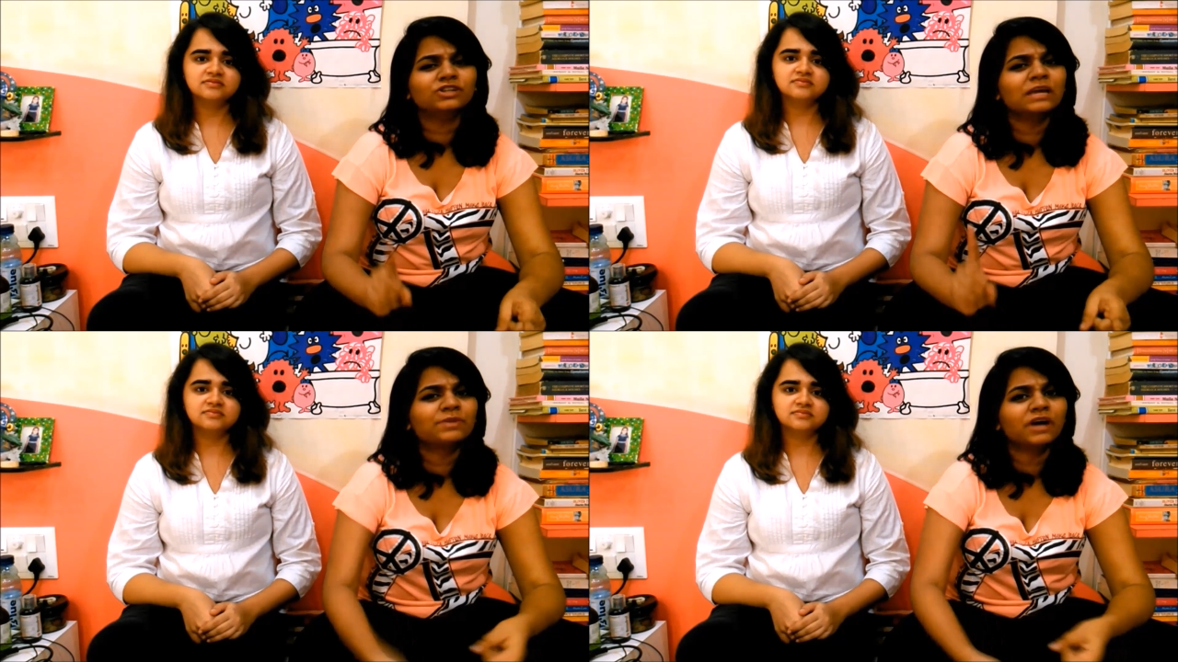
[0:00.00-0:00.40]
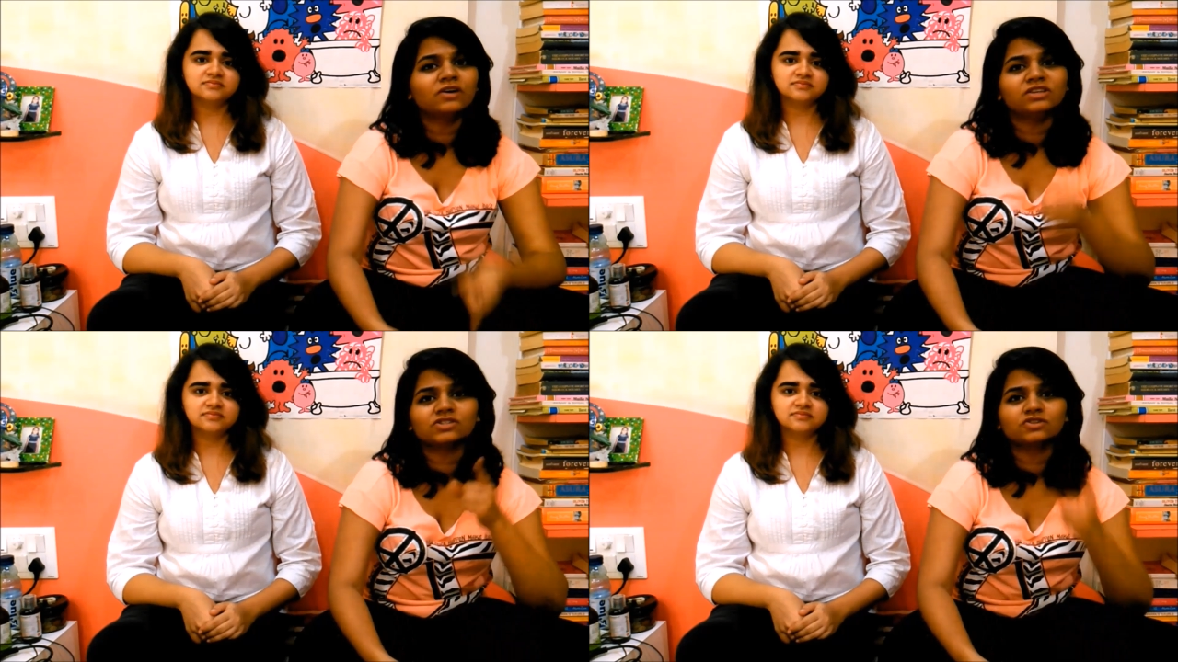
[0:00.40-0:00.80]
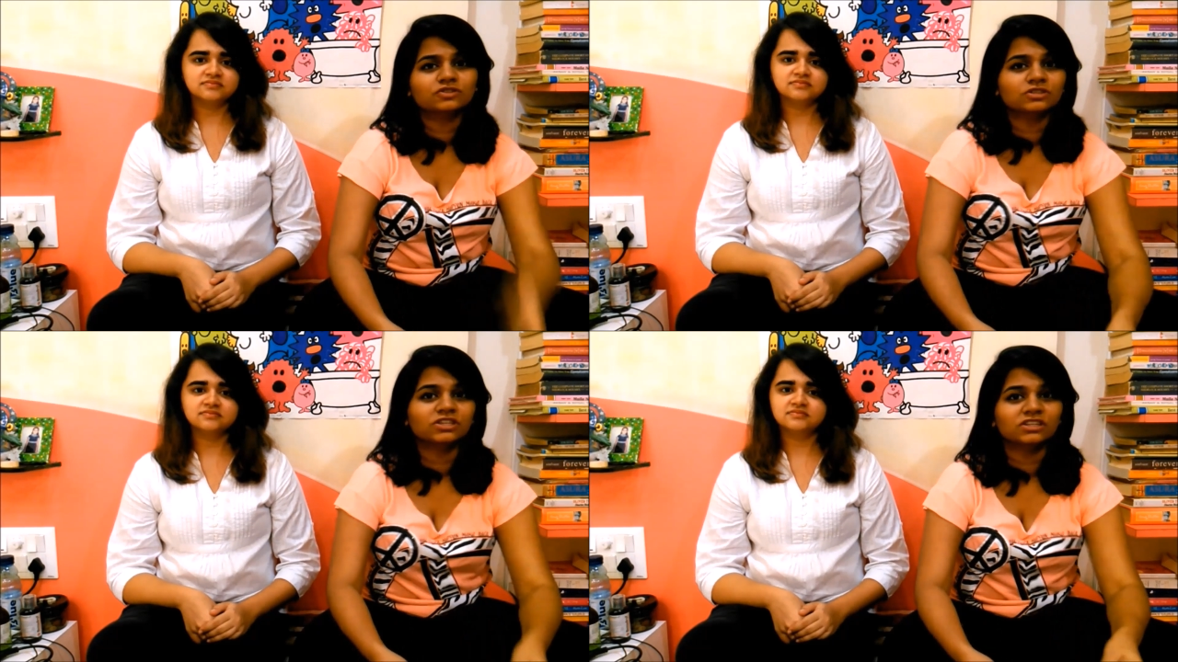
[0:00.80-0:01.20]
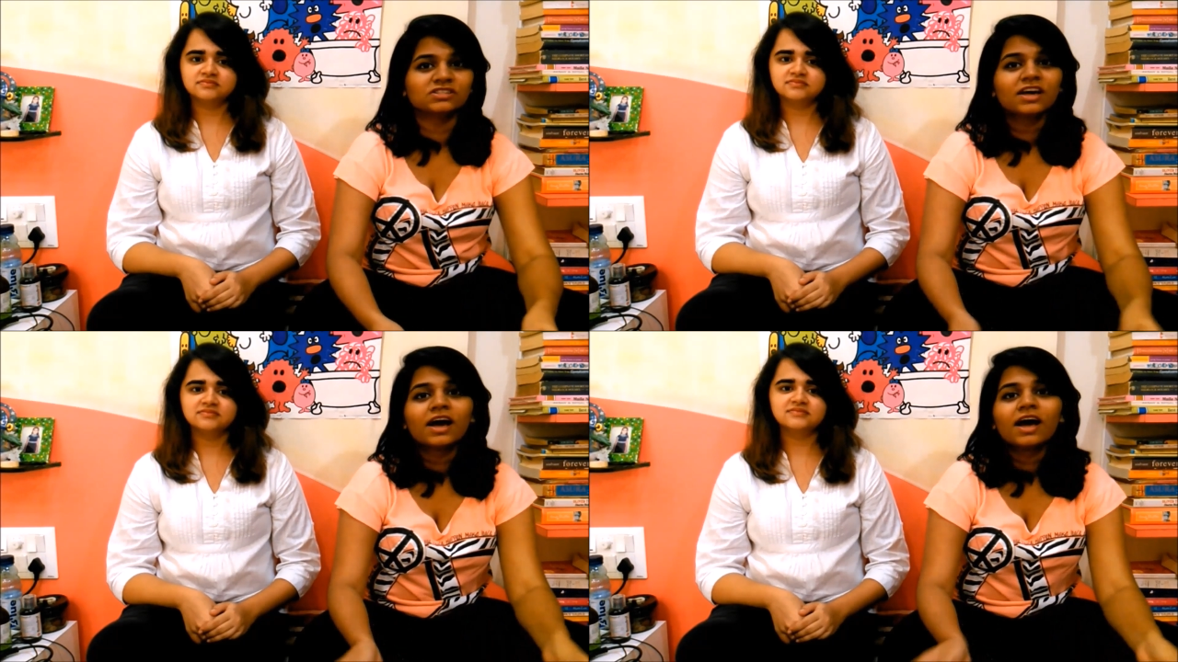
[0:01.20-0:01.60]
Speaker 1: Do you like brownies or
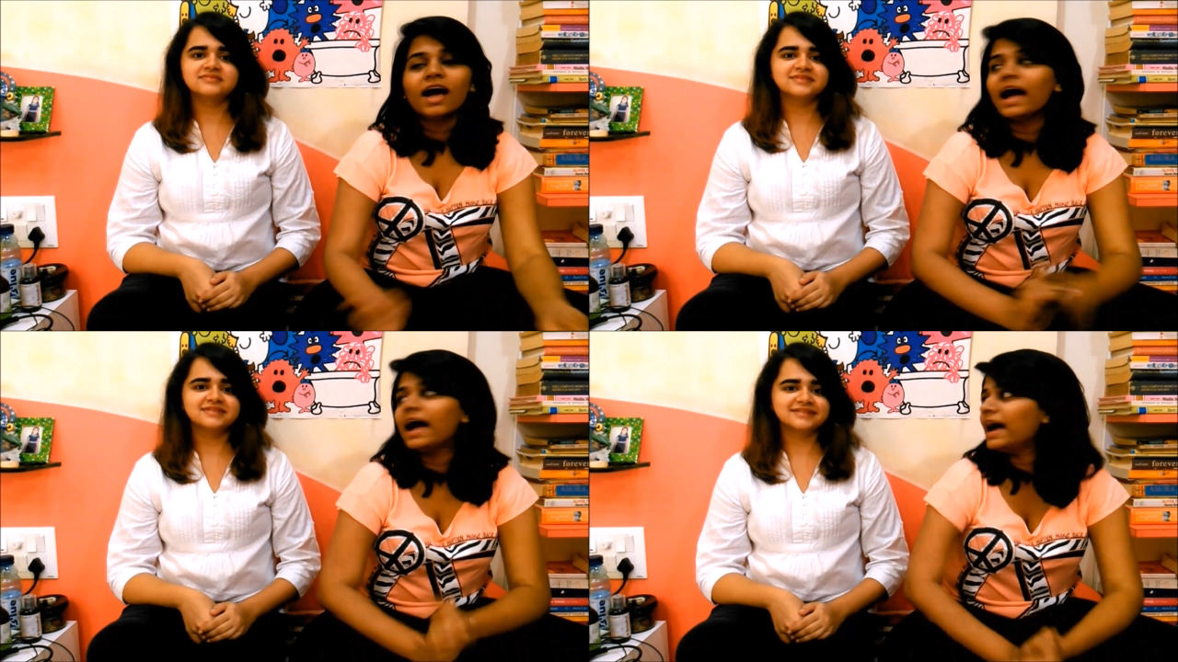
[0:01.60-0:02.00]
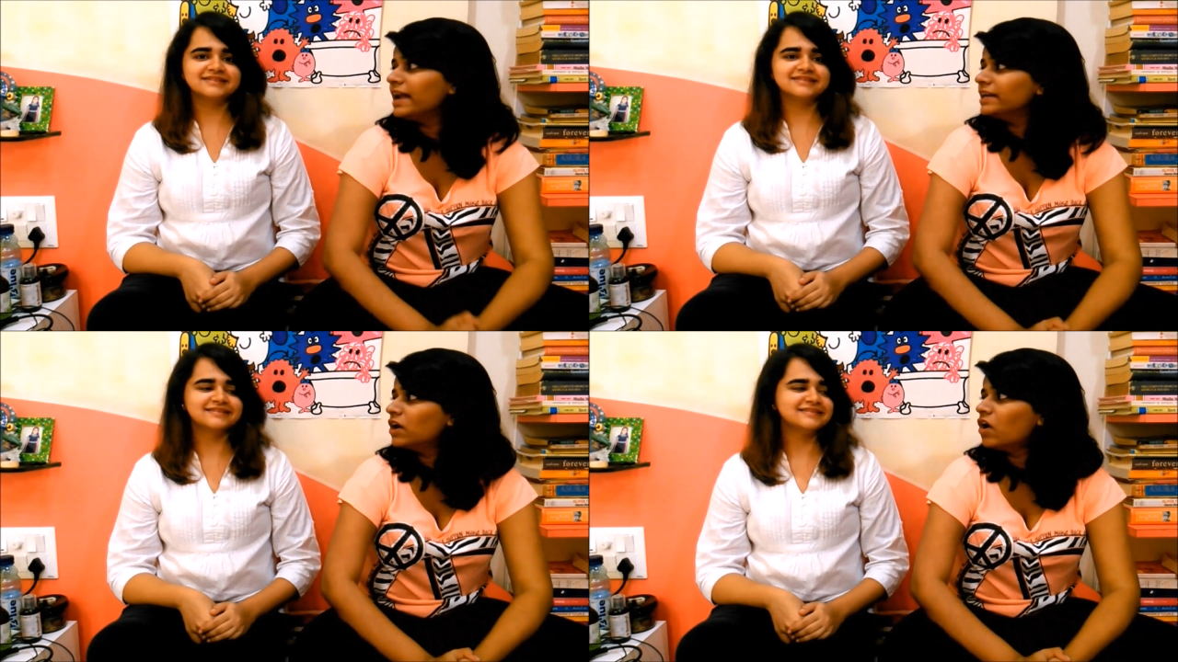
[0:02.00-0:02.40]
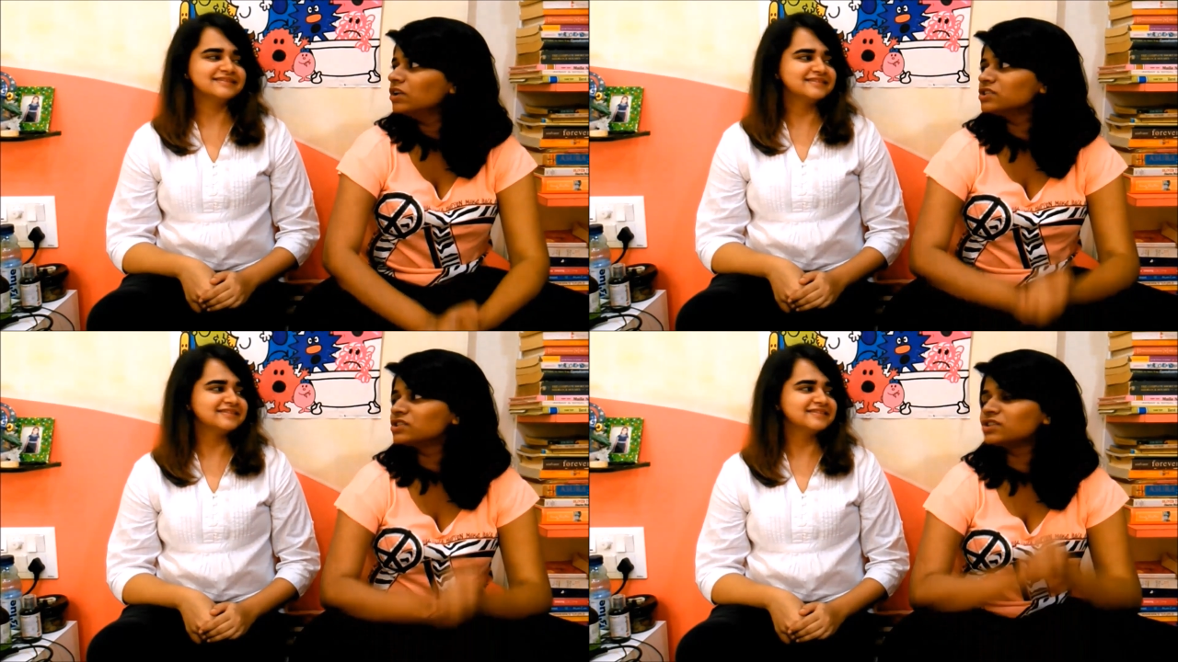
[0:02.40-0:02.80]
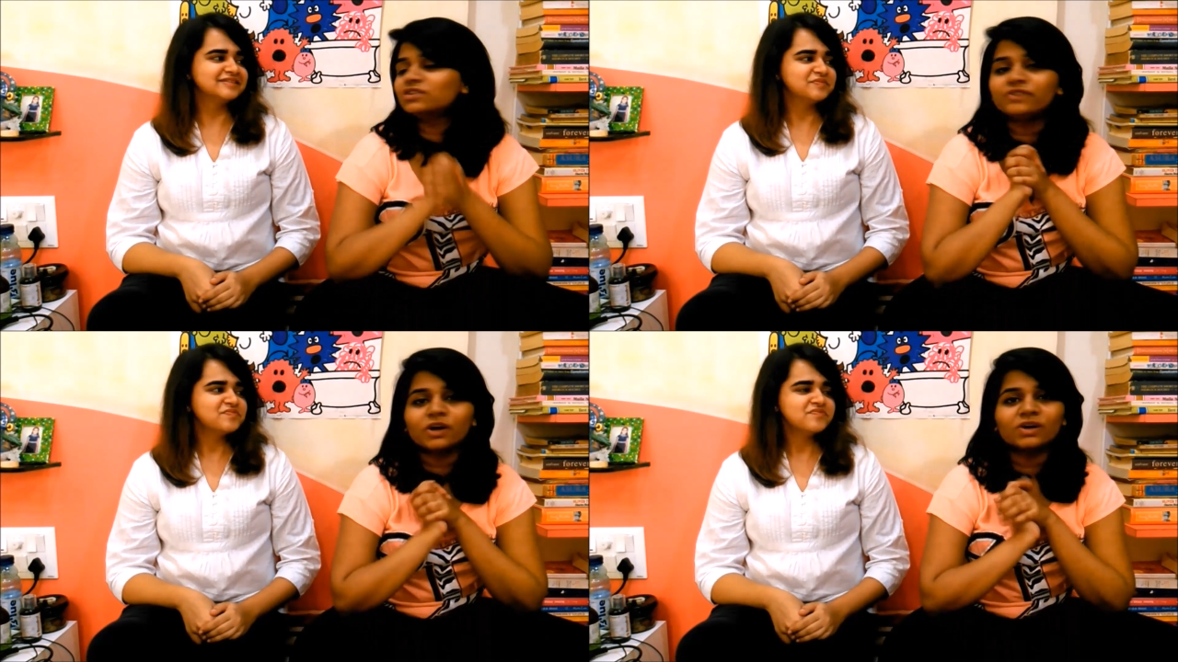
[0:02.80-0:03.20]
cookies? and
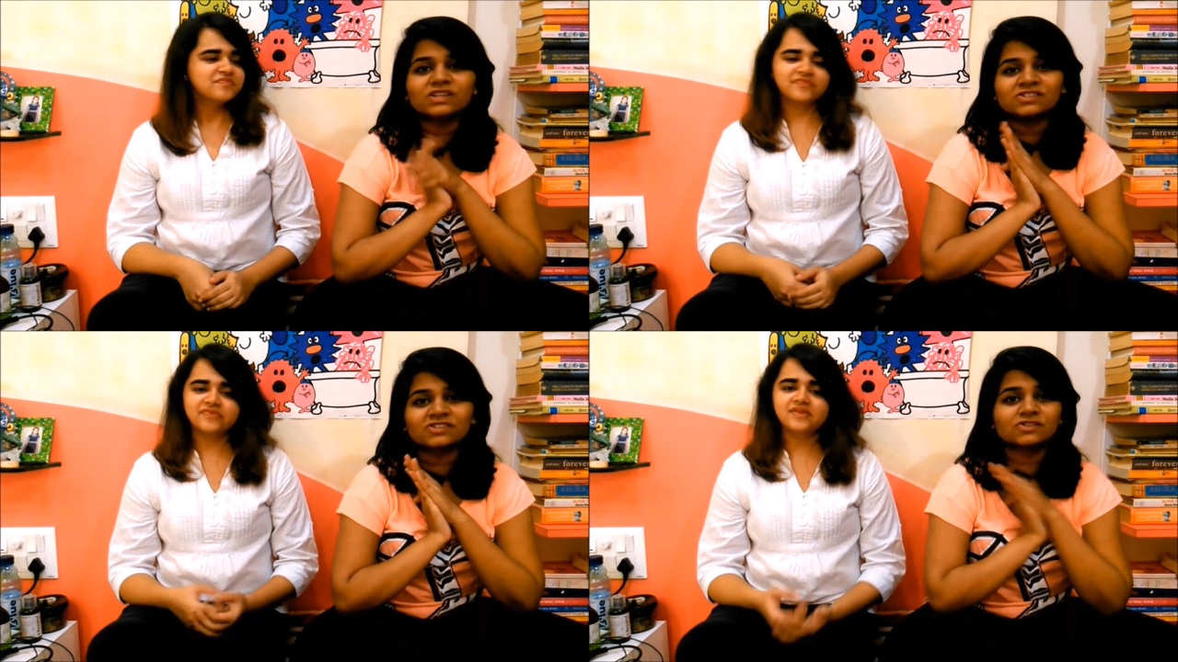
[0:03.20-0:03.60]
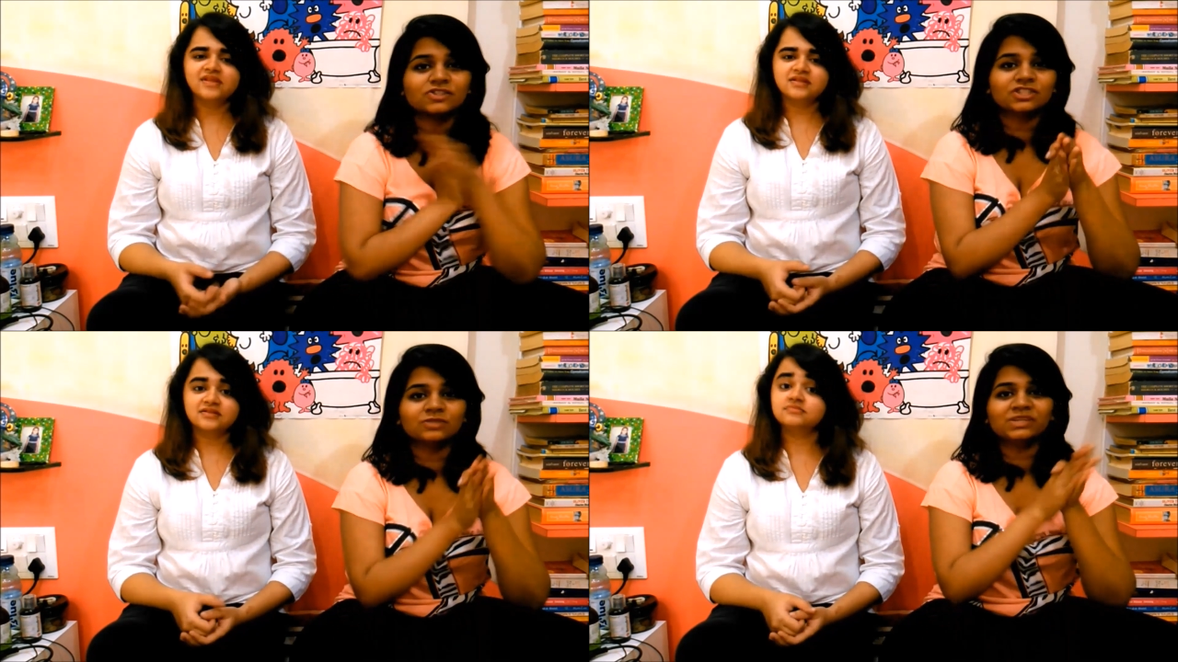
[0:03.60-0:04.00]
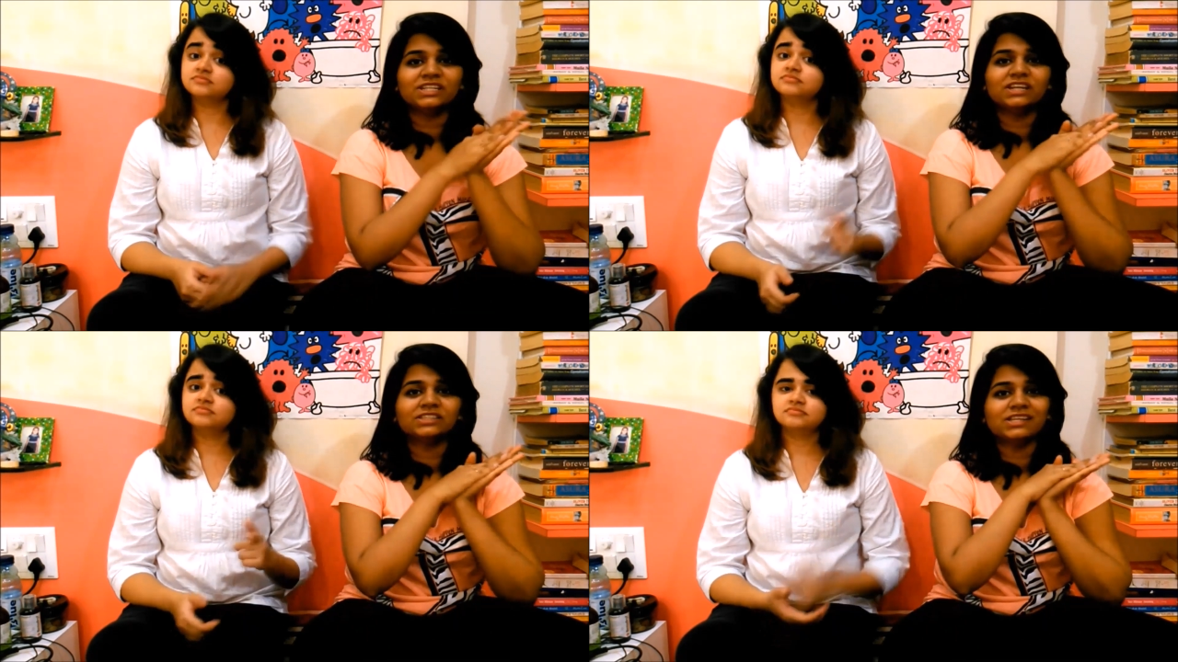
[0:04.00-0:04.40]
also follow us on our social media.